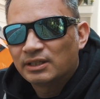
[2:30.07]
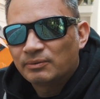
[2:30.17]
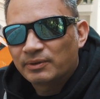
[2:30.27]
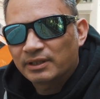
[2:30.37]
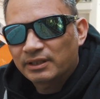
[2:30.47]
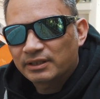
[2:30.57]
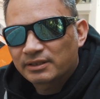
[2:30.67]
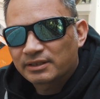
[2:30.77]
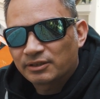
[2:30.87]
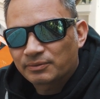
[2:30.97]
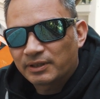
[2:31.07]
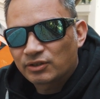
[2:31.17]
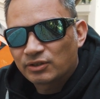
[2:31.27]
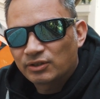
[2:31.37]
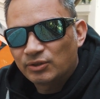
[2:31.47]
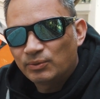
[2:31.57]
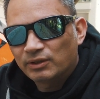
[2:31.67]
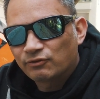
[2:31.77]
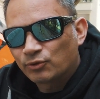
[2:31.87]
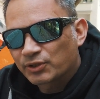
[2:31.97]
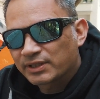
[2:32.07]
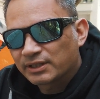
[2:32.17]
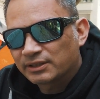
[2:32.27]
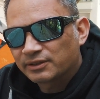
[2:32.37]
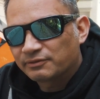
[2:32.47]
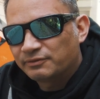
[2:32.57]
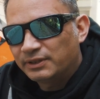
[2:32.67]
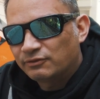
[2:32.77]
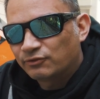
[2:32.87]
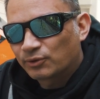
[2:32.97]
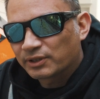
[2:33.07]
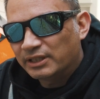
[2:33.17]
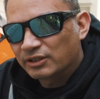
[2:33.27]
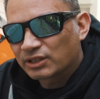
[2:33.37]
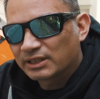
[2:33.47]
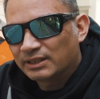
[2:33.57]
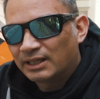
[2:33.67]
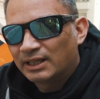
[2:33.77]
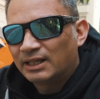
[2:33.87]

with their latest iteration to a 4-cylinder V4 engine.